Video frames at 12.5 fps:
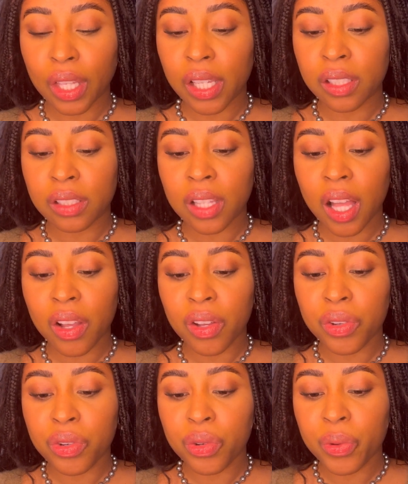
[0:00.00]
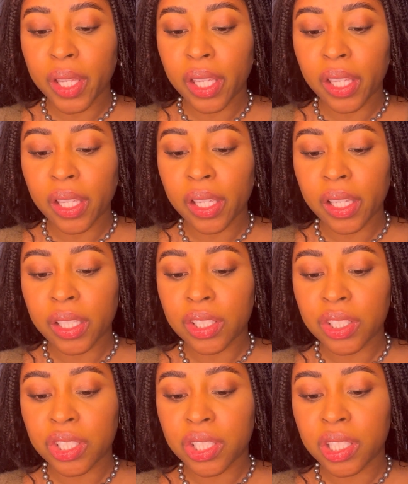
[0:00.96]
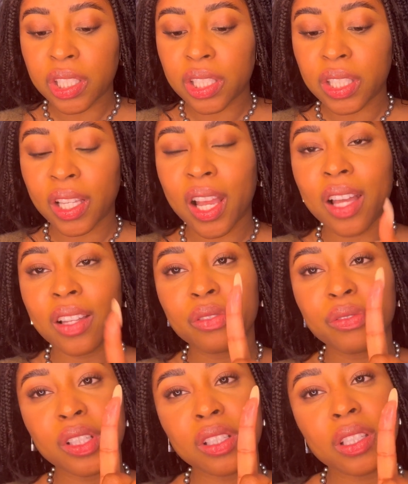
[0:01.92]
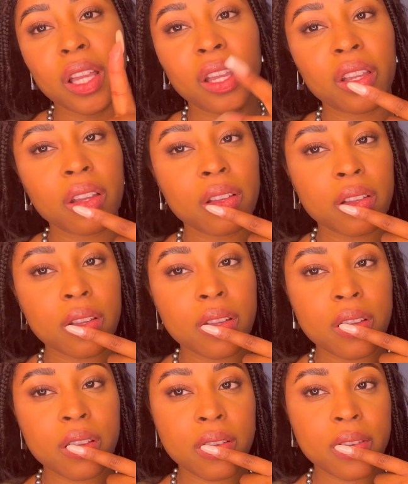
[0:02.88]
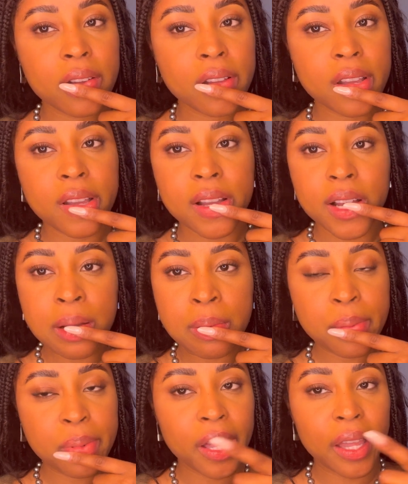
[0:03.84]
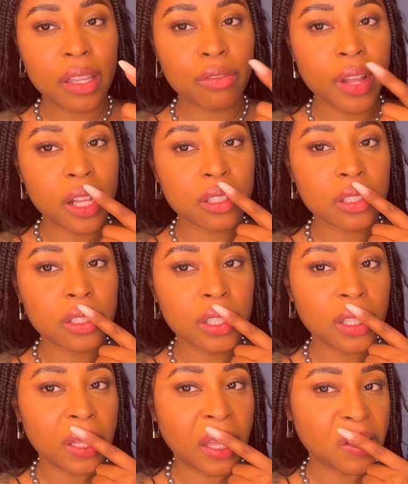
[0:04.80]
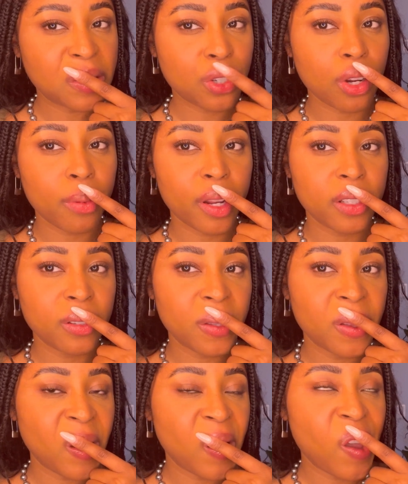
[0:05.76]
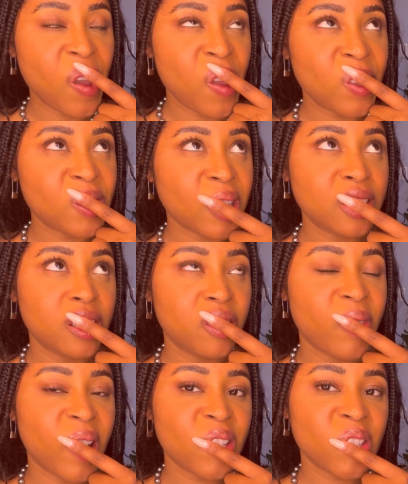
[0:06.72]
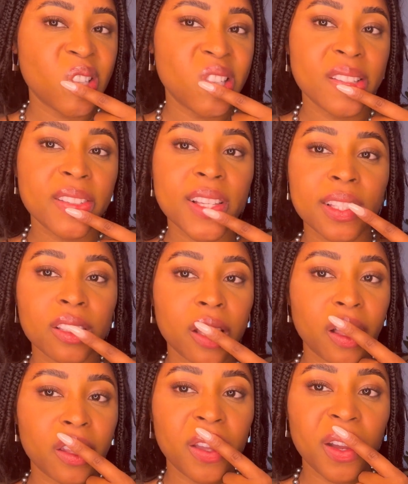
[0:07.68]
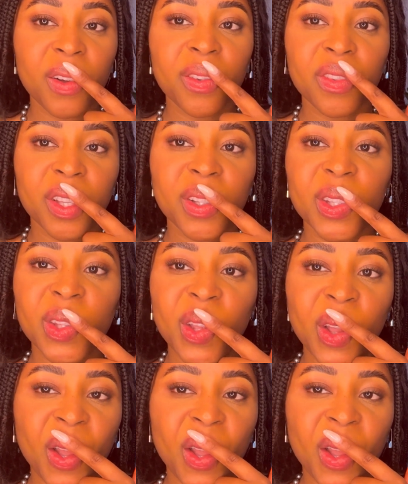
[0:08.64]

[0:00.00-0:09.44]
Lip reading: It's not gooey. It's just, it kind of feels like I'm applying Vaseline, like a strawberry scented Vaseline. That's exactly how it feels.